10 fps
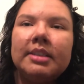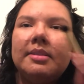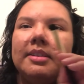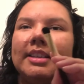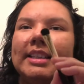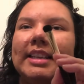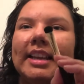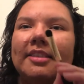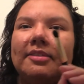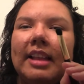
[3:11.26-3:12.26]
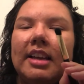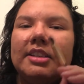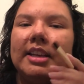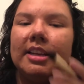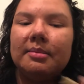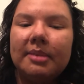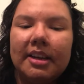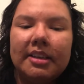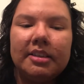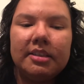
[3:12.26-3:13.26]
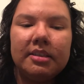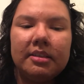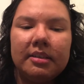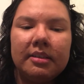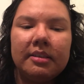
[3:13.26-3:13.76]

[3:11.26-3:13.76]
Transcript: So I'm going to take a flat shader brush